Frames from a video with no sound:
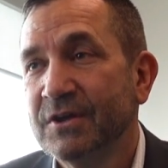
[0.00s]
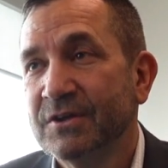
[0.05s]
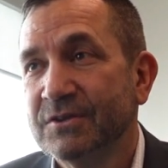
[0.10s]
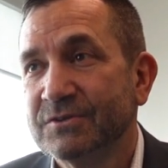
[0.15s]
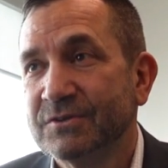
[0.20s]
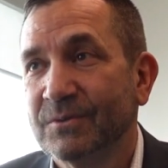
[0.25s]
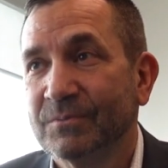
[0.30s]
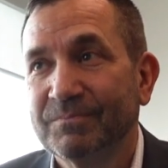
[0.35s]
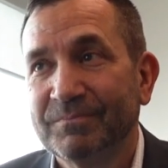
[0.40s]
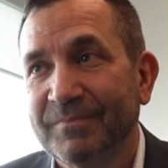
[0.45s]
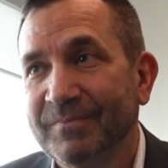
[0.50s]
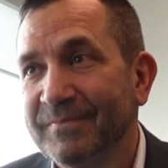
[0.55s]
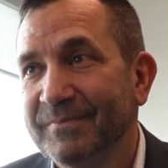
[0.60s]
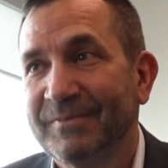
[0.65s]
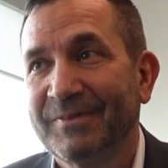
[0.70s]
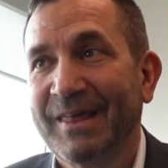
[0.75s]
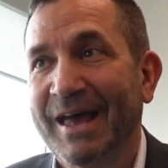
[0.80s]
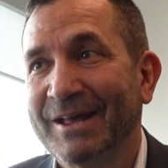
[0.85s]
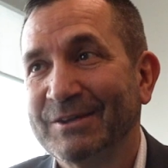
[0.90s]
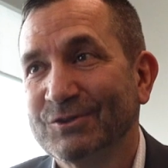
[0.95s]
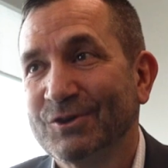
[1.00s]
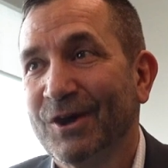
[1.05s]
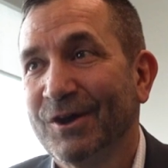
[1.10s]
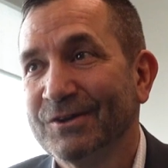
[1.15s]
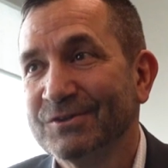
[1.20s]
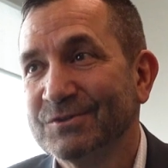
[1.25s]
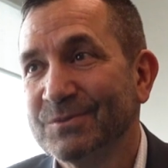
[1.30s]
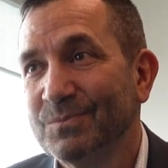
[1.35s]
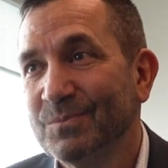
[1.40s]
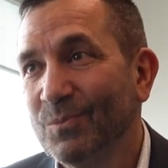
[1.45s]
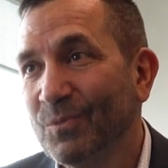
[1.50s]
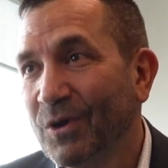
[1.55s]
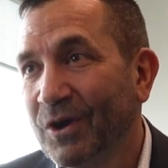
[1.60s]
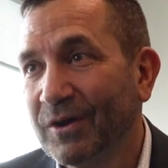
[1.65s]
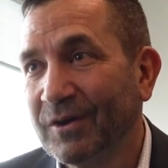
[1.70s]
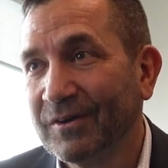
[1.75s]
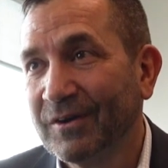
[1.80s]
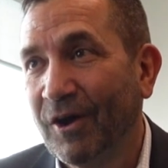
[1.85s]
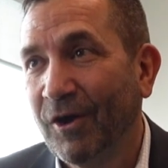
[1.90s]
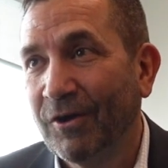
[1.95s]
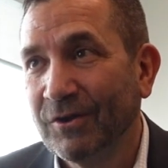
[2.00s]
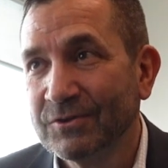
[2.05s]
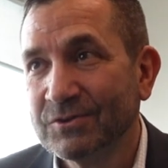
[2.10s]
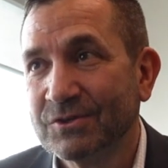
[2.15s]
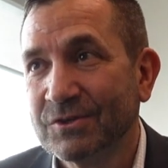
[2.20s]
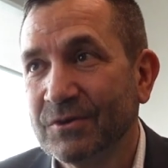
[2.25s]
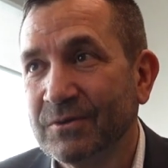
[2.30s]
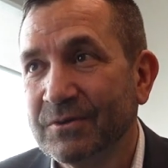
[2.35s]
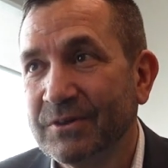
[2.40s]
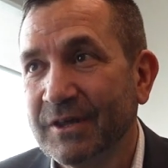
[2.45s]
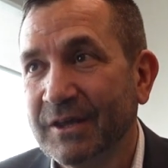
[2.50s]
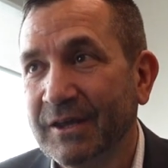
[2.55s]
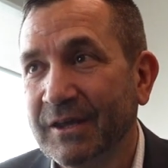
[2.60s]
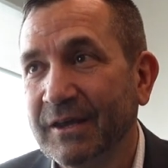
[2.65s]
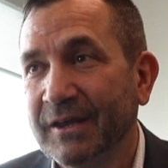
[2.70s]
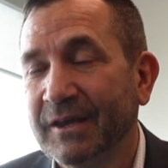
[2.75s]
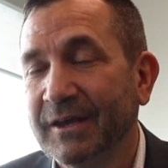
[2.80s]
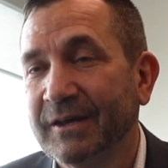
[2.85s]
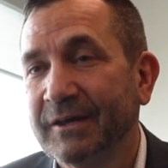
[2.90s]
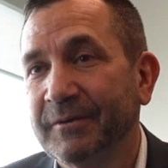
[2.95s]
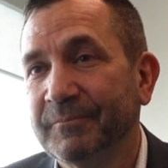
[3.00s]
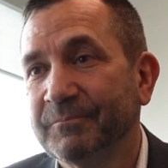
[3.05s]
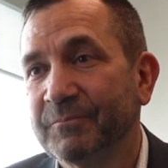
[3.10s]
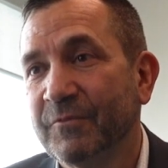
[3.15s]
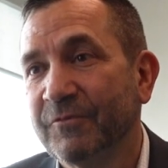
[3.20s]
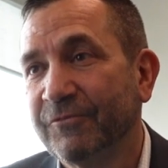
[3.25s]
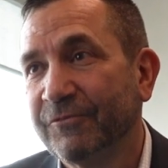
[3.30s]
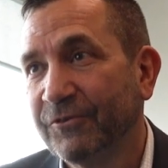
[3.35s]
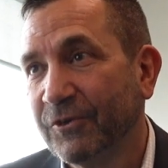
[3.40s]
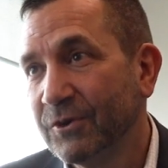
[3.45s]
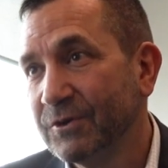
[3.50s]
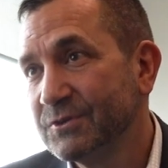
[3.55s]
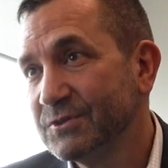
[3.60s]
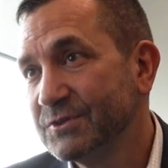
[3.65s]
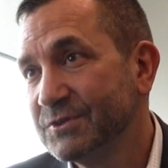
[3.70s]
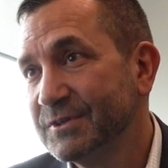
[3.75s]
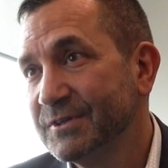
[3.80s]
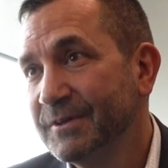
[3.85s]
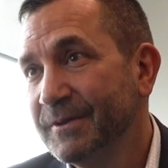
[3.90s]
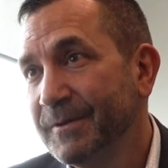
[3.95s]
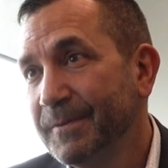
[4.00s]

So that's awesome. We're also the first